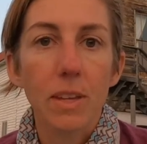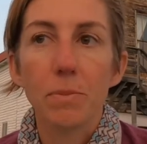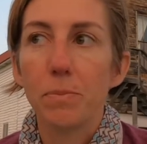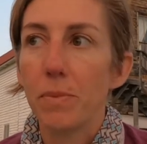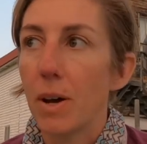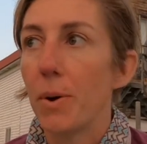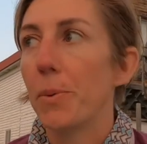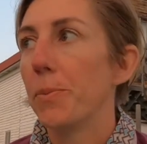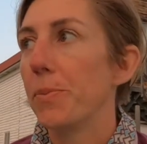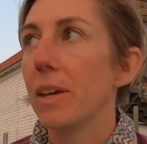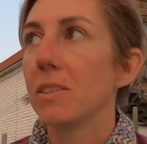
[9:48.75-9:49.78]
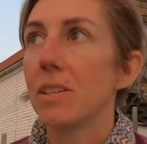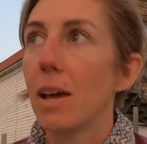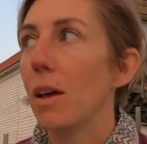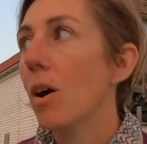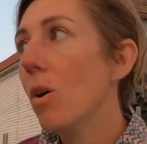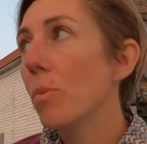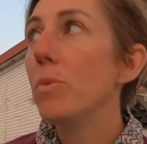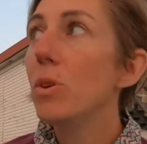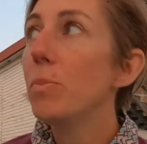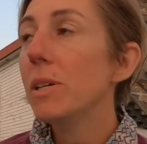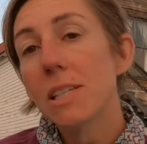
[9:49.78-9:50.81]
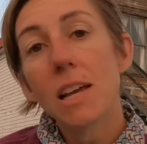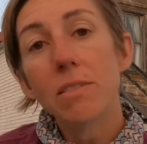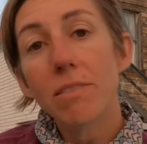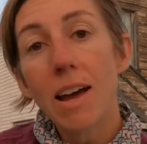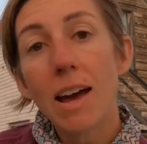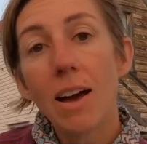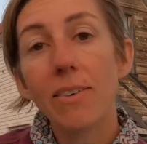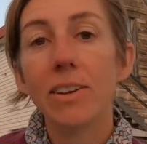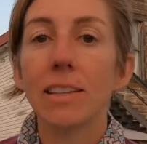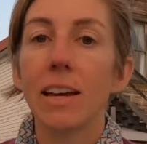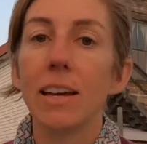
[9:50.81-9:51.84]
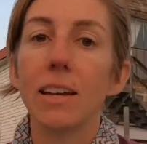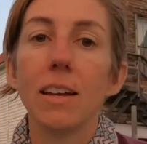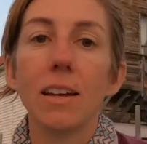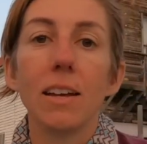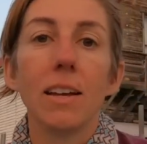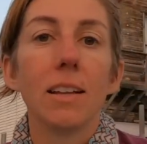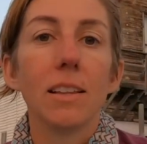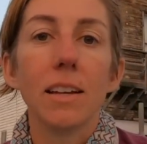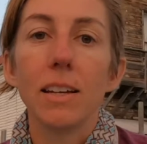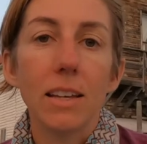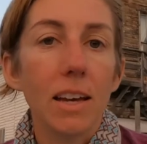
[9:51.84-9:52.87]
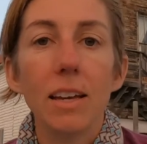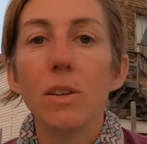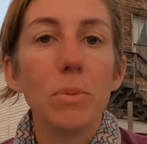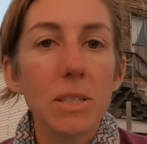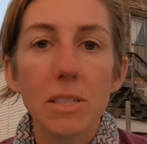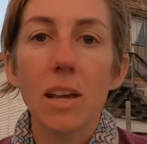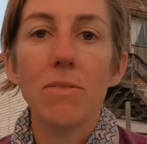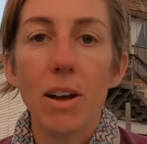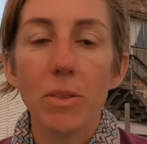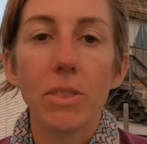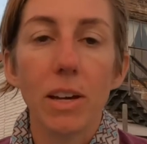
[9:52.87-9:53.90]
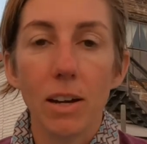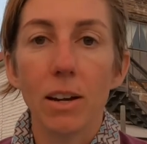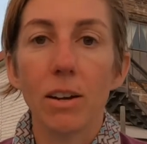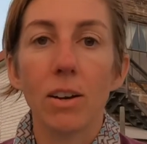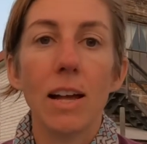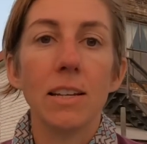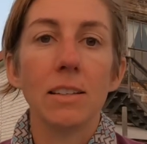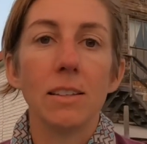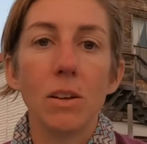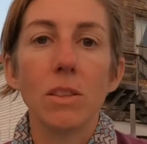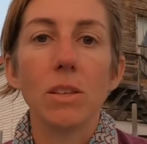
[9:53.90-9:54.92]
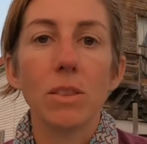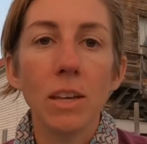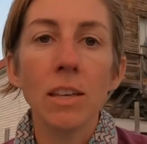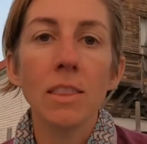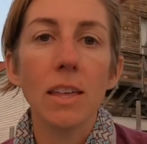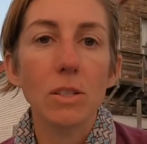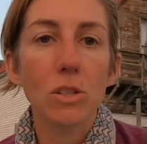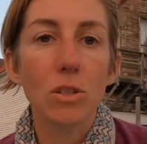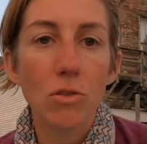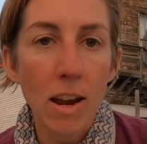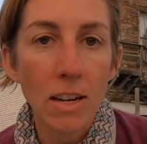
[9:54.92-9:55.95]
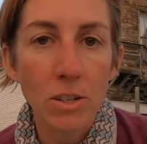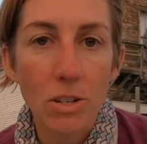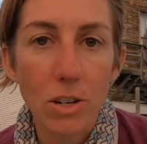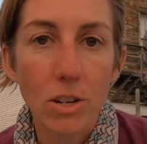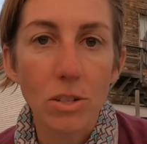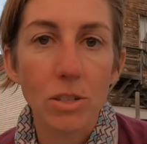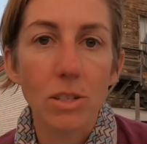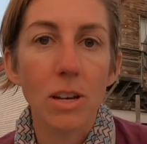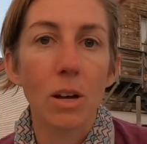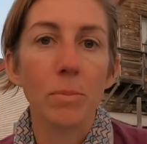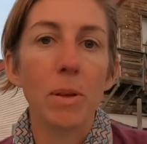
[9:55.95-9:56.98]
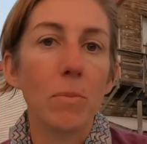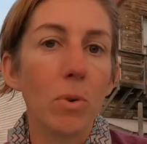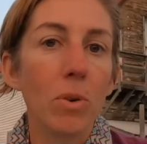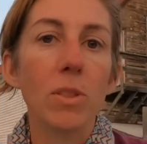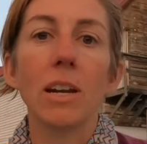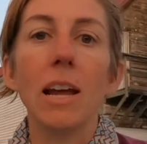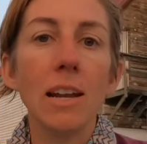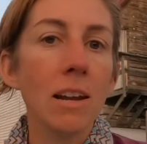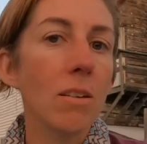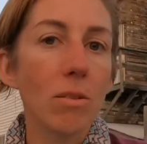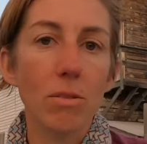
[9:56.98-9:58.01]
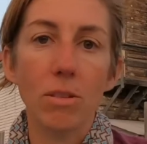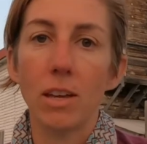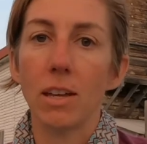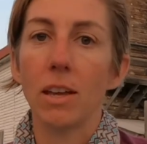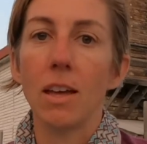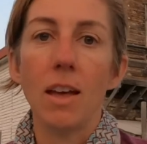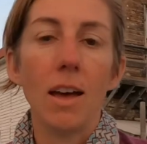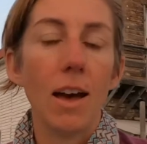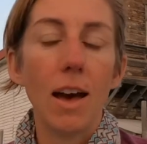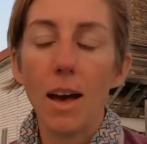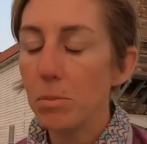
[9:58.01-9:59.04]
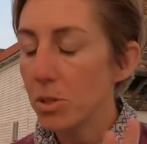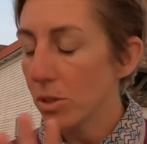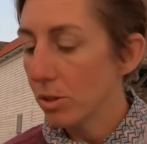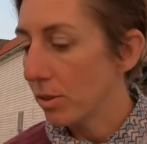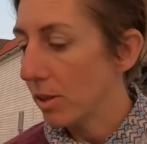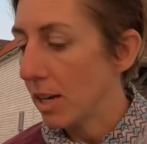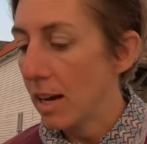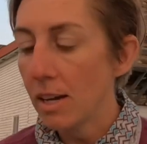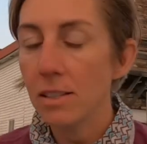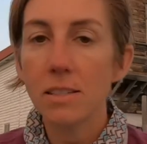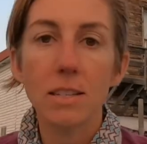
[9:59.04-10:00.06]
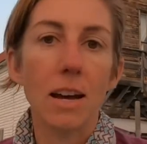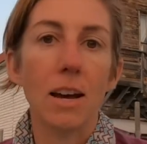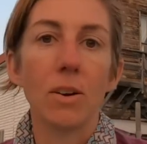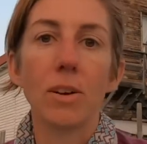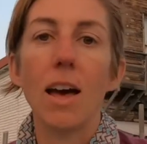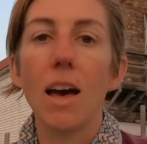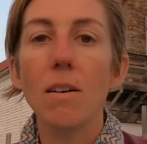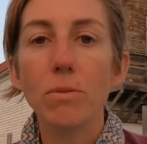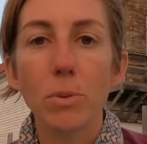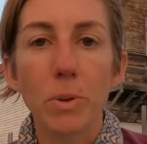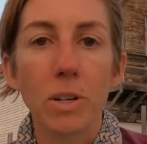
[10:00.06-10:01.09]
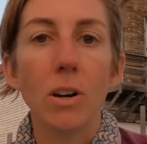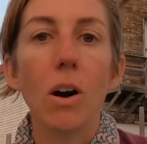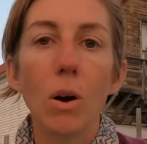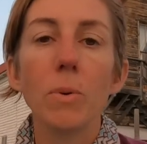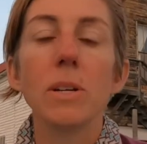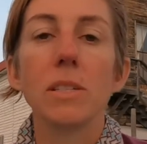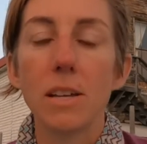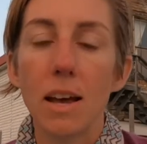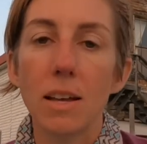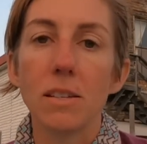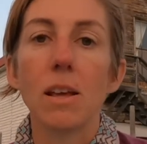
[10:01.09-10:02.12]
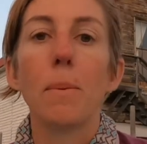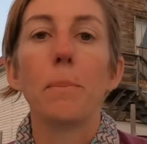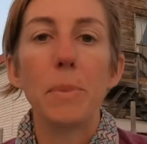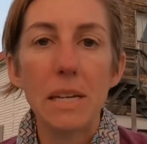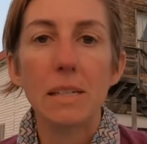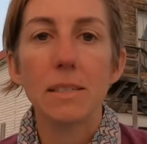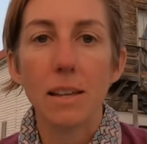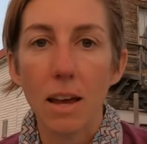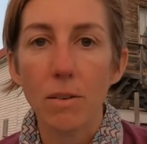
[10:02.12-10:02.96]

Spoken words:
Oh, they say, oh, you be safe now. And like Like, hey, you be safe out there. And the thing that strangers tell me more than any other thing, absolutely, hands down, everyone always says, be safe.